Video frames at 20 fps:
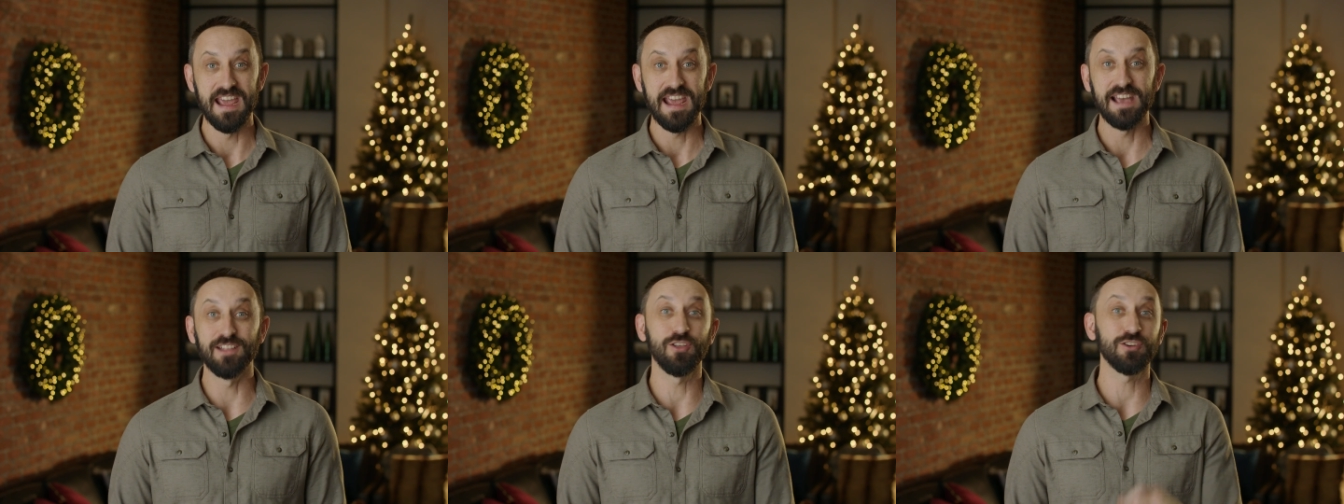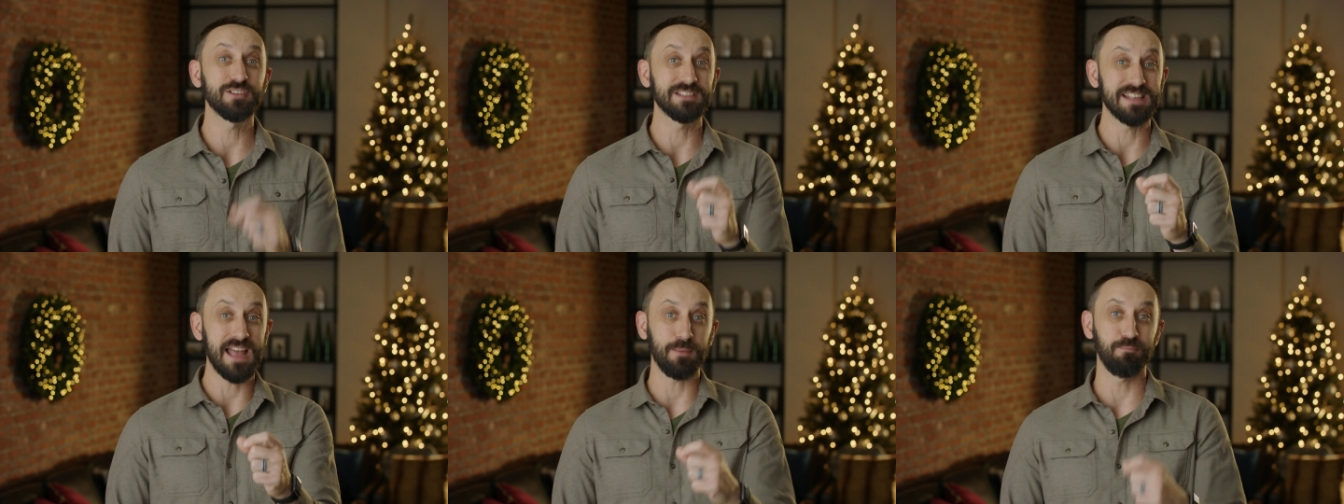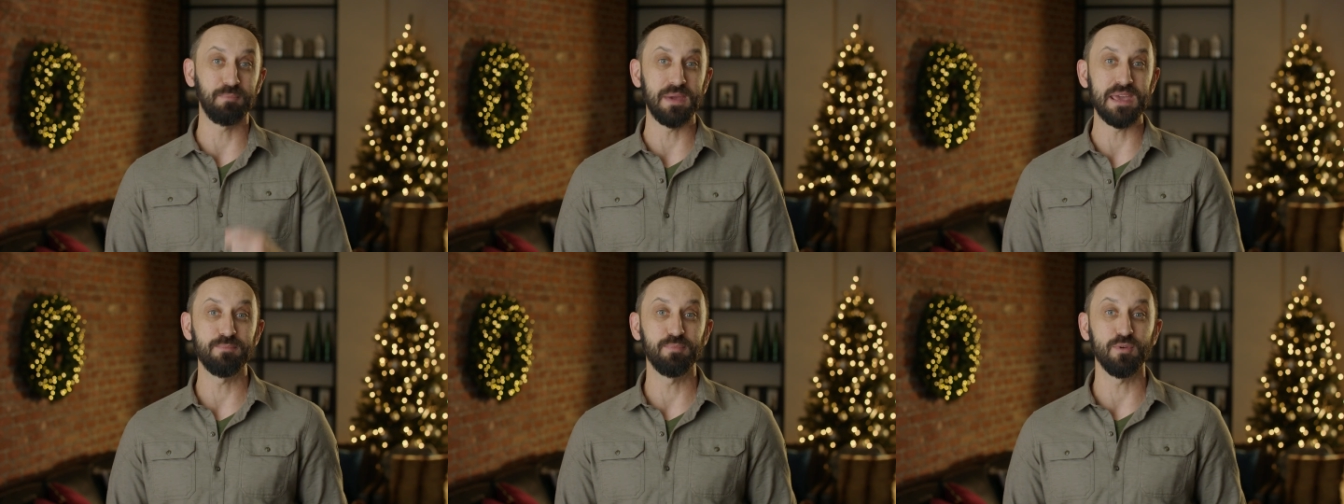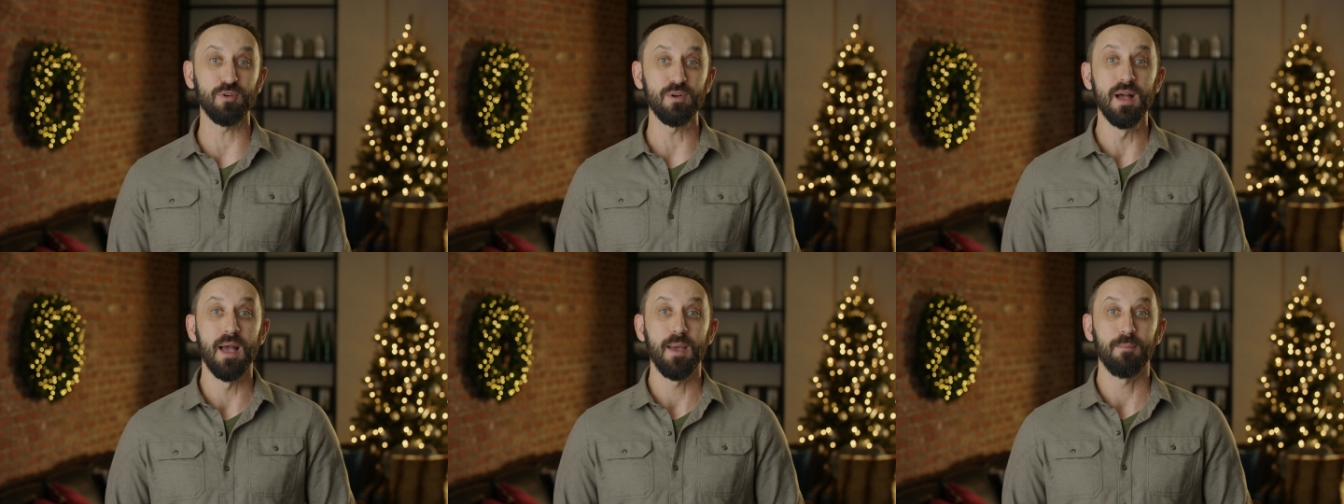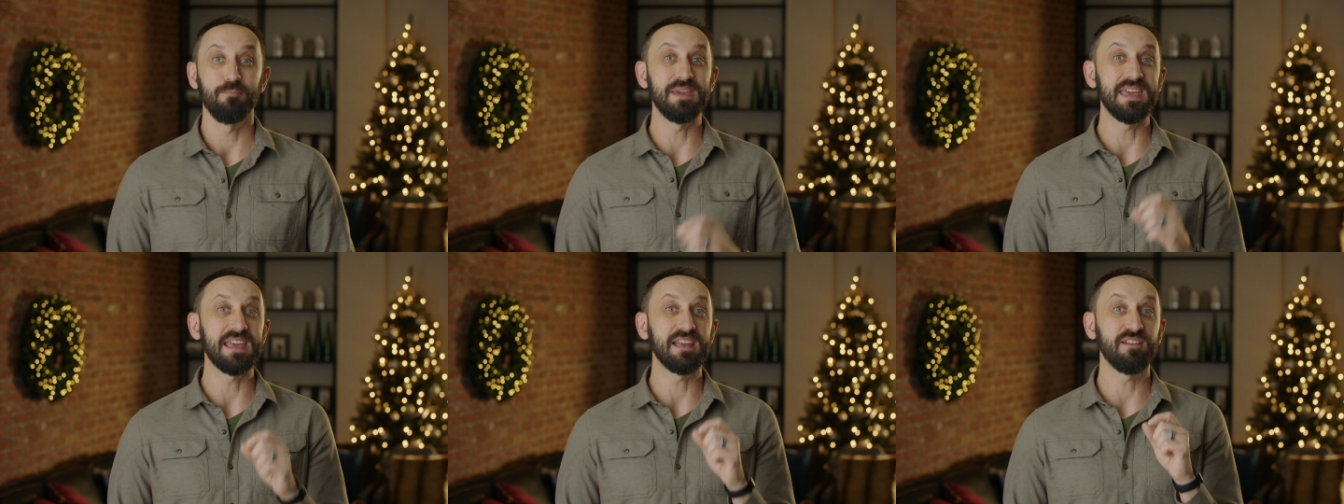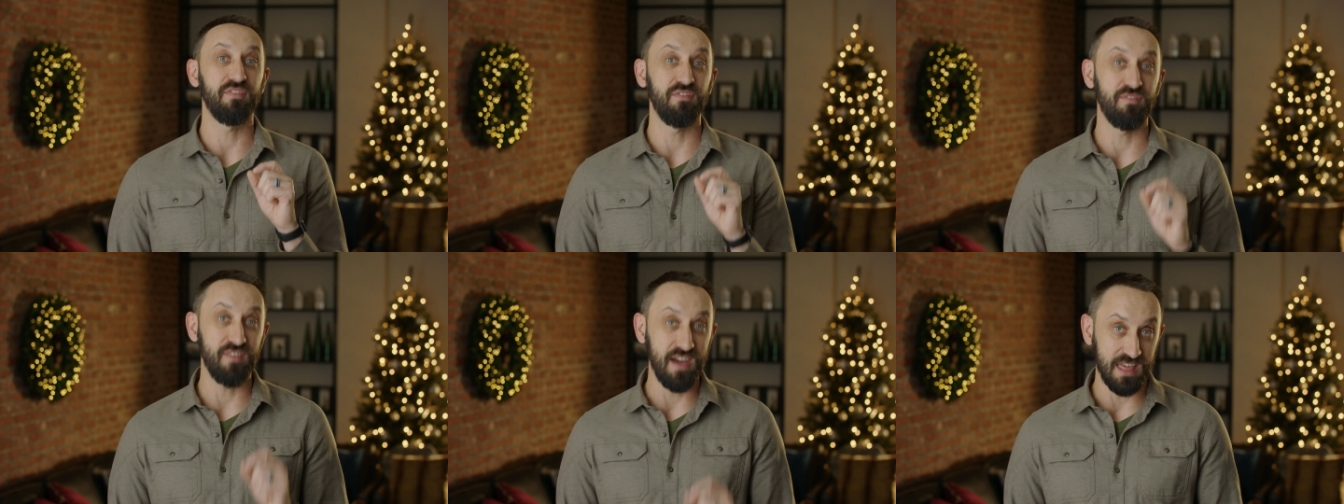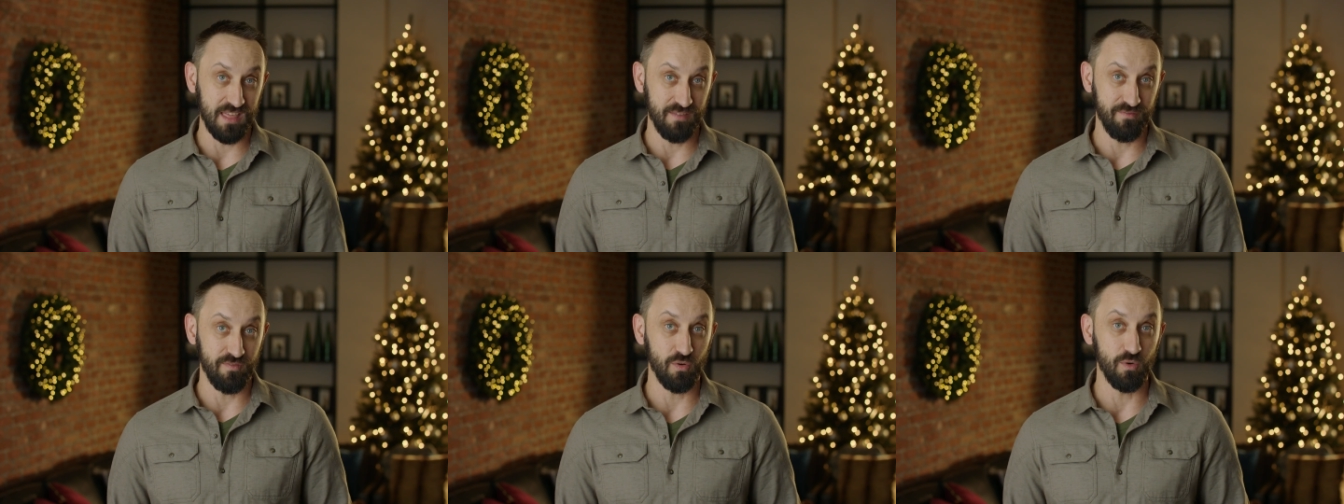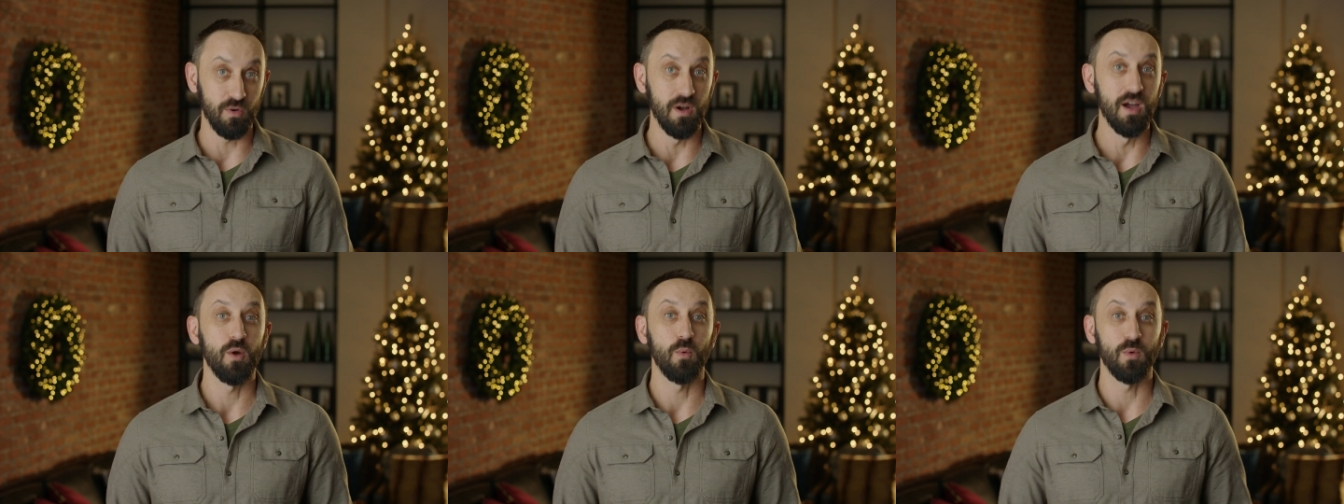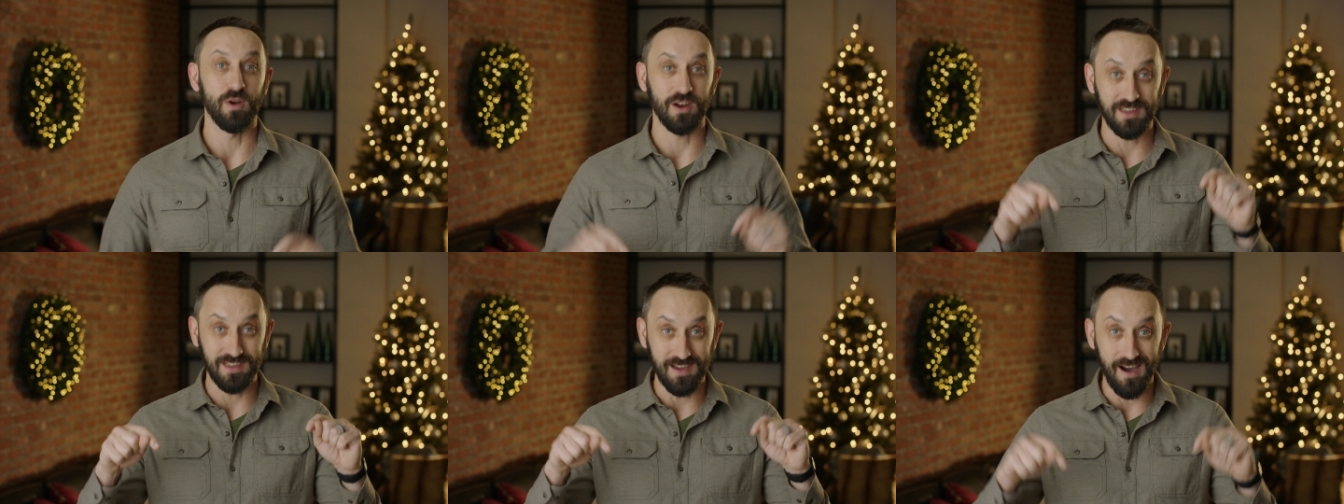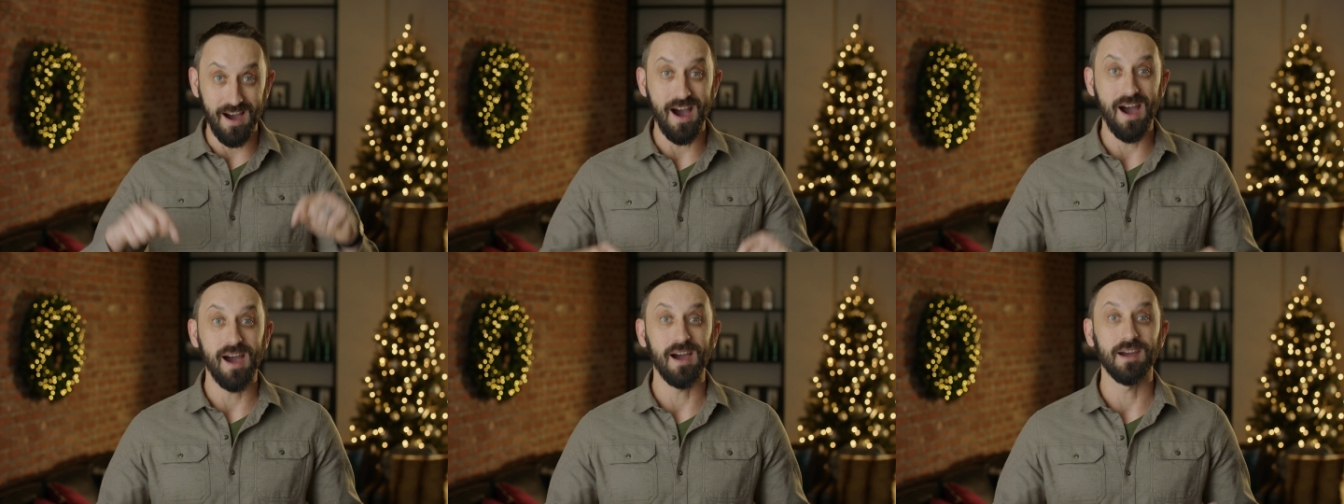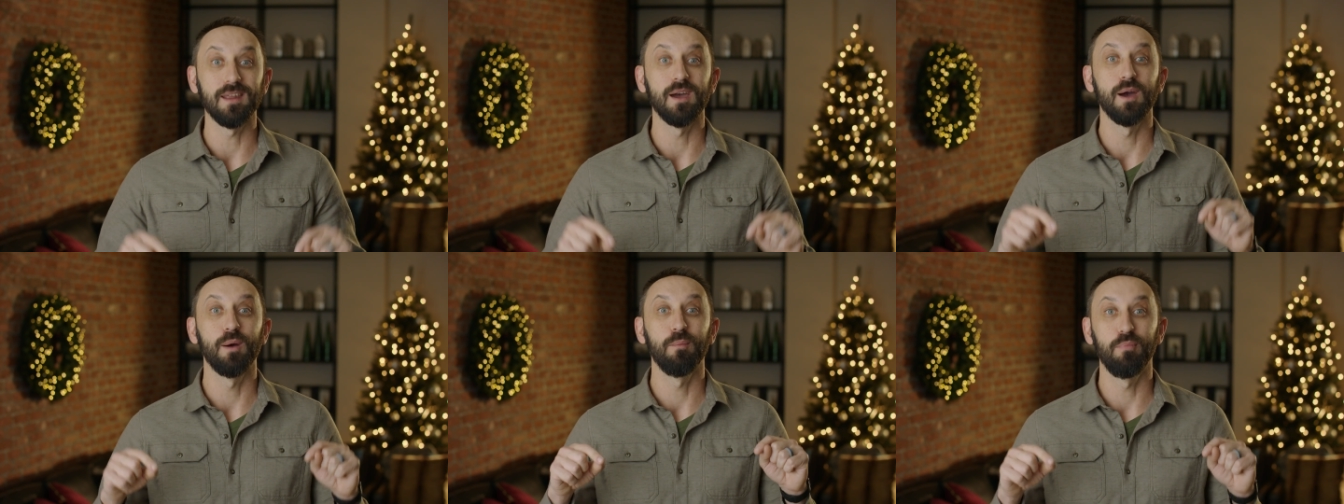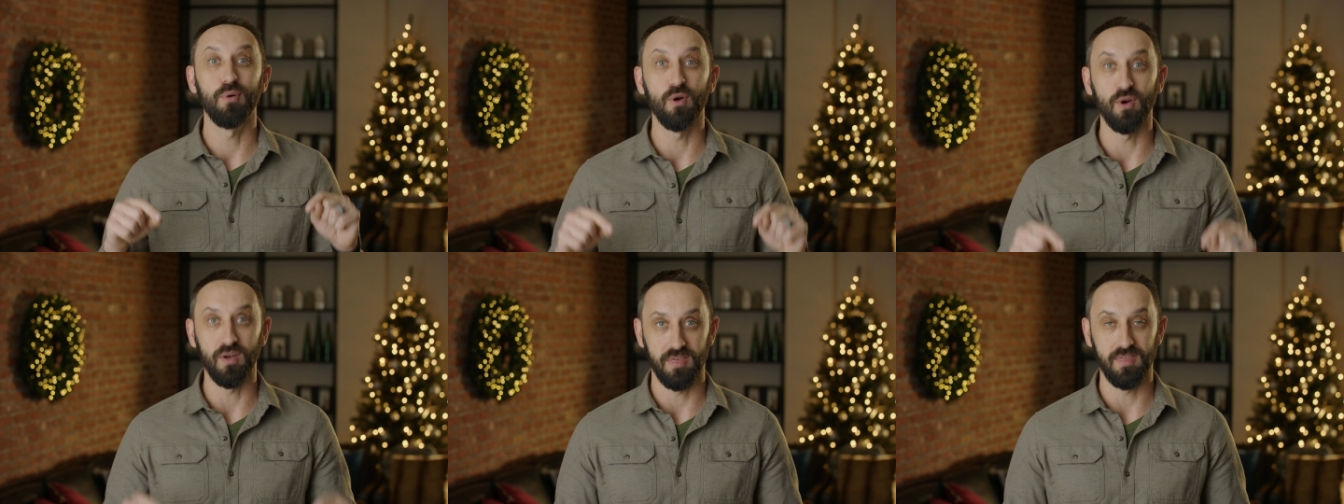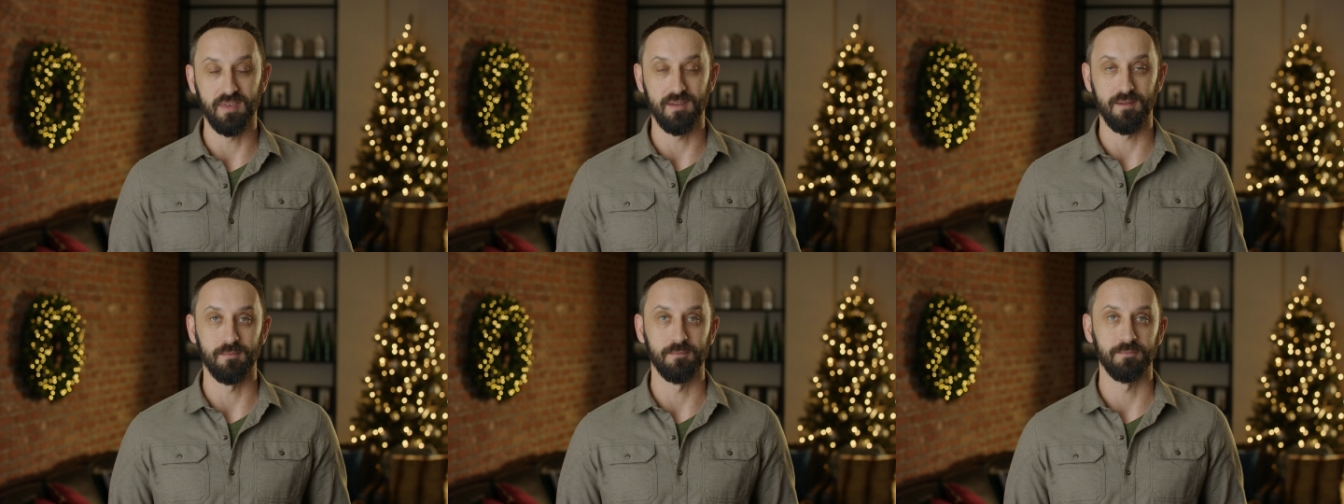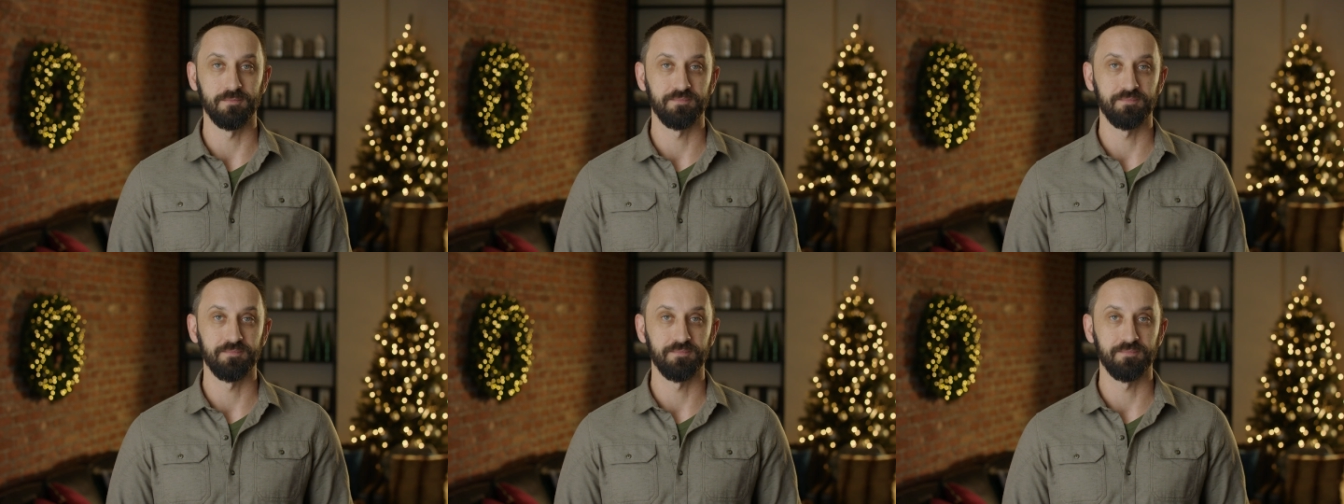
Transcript: It looks like people being faithful where God put them.